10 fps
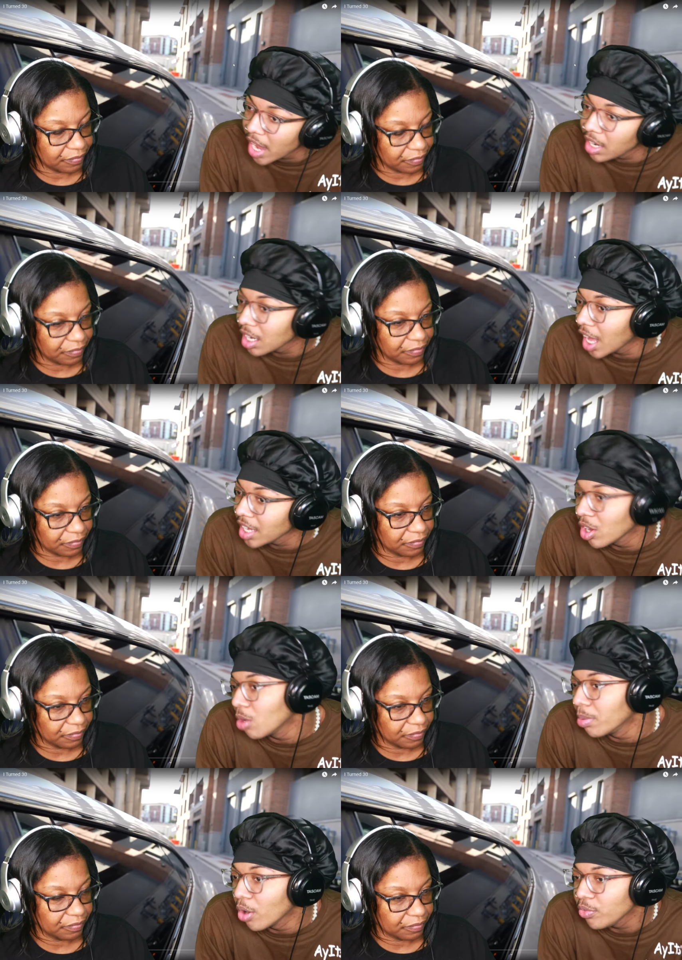Speaker 1: Like, yo, bro, if
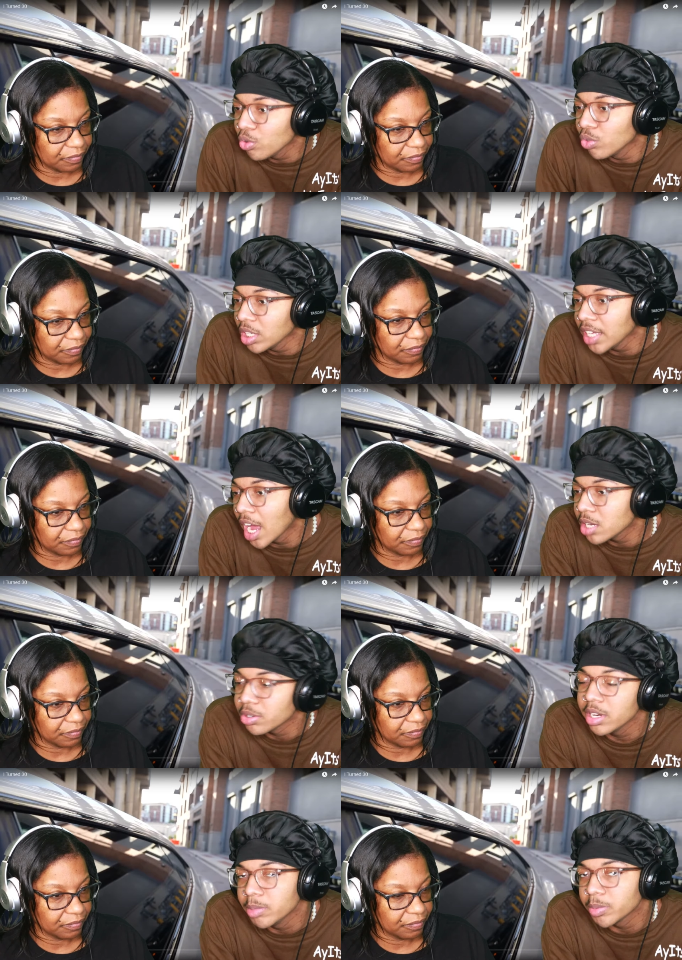you really got dreams,
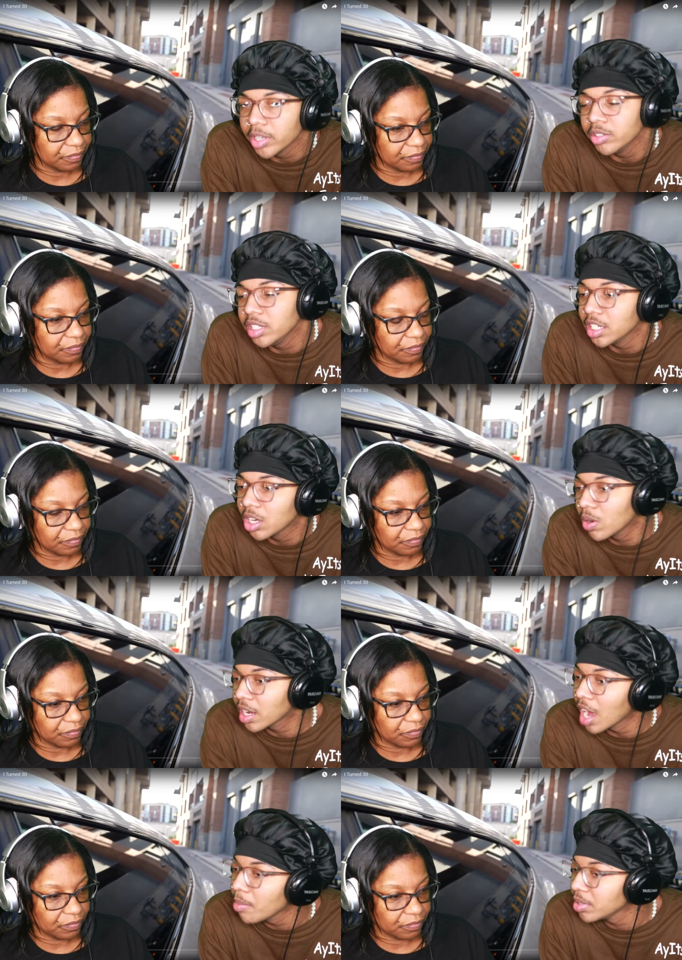bro, you need to go
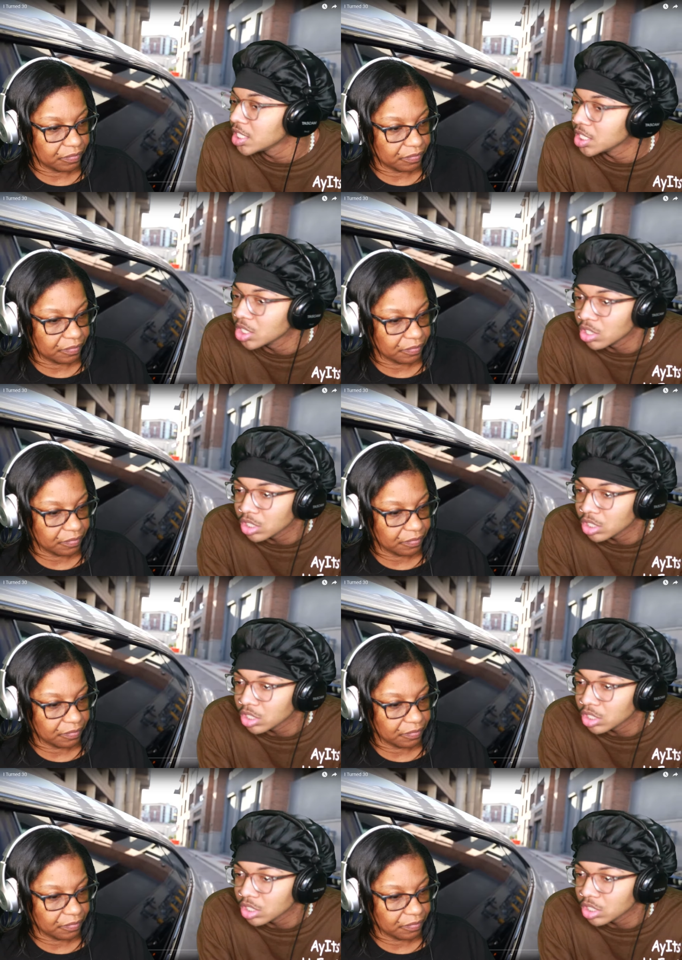accomplish it, Jones. No